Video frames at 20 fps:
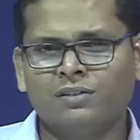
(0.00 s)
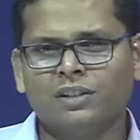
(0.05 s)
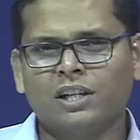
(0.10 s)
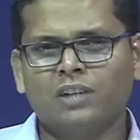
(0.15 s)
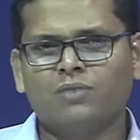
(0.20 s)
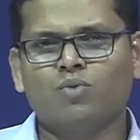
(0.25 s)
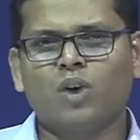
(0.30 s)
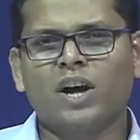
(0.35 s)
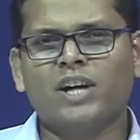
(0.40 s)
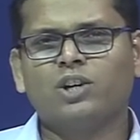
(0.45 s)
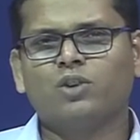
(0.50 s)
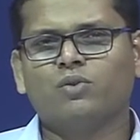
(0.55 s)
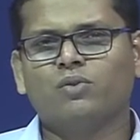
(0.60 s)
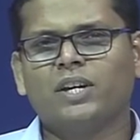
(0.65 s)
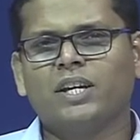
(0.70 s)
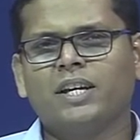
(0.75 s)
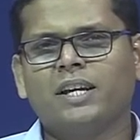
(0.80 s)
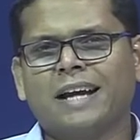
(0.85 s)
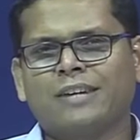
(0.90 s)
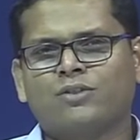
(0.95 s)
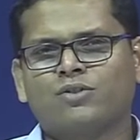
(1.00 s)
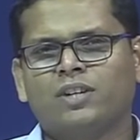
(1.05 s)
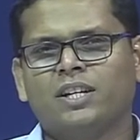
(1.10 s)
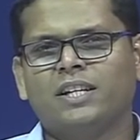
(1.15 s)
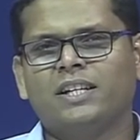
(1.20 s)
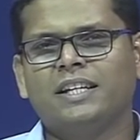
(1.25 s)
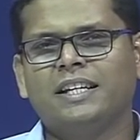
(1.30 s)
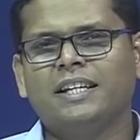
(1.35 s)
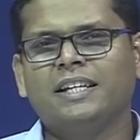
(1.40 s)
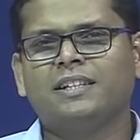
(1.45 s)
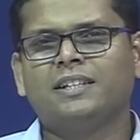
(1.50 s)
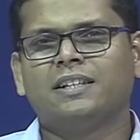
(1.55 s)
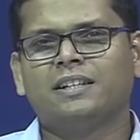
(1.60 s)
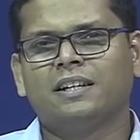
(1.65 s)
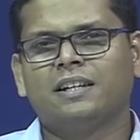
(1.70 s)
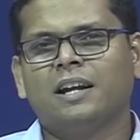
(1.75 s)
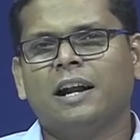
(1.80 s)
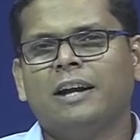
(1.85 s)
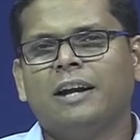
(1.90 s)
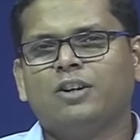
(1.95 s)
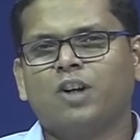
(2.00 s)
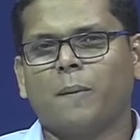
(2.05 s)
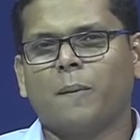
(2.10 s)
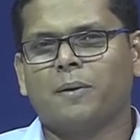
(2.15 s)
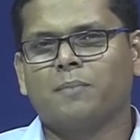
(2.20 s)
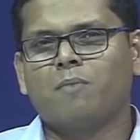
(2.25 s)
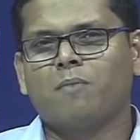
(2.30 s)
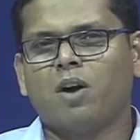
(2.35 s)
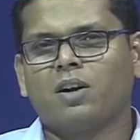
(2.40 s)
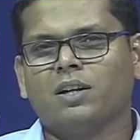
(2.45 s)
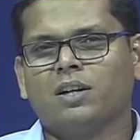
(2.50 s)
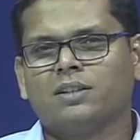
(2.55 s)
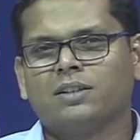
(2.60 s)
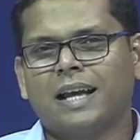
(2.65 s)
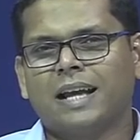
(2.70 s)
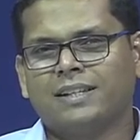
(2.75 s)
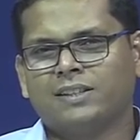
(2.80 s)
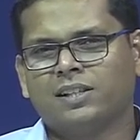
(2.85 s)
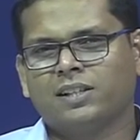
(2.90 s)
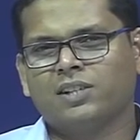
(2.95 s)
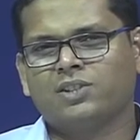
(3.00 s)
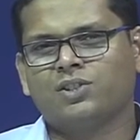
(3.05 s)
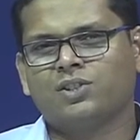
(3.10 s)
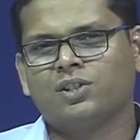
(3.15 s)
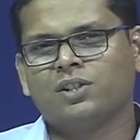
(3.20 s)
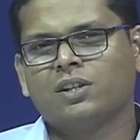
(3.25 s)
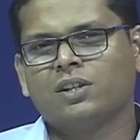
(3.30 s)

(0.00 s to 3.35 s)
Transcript: that why do we actually need topic models as such.